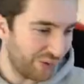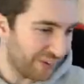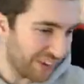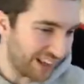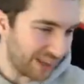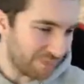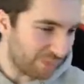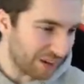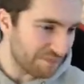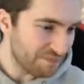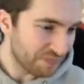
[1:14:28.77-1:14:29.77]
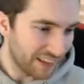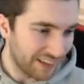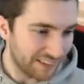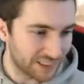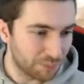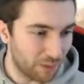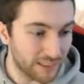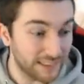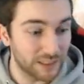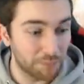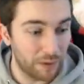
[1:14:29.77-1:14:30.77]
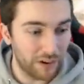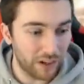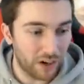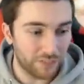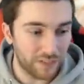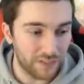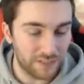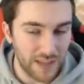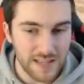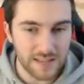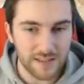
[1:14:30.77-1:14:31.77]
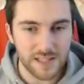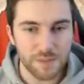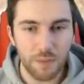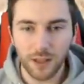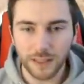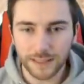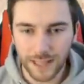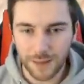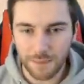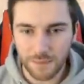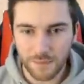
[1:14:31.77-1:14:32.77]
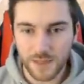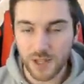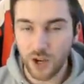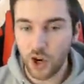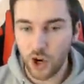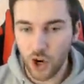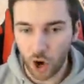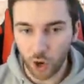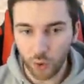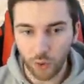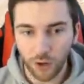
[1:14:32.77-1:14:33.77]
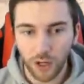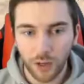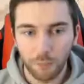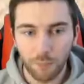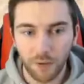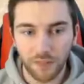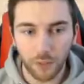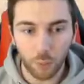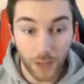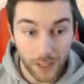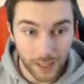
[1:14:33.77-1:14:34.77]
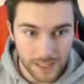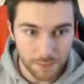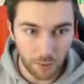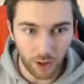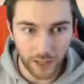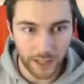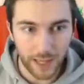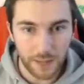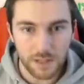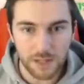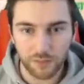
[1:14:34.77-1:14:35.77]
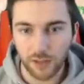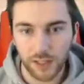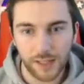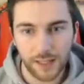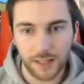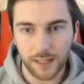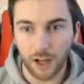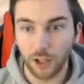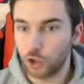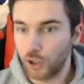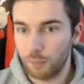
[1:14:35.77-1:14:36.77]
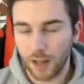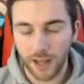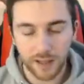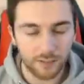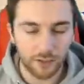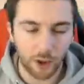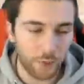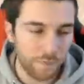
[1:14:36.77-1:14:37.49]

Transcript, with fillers: get it, bruh. The Spotlight's disappearing after this season. Spotlight Sims, no. But the weekly Spotlight games for the country players, so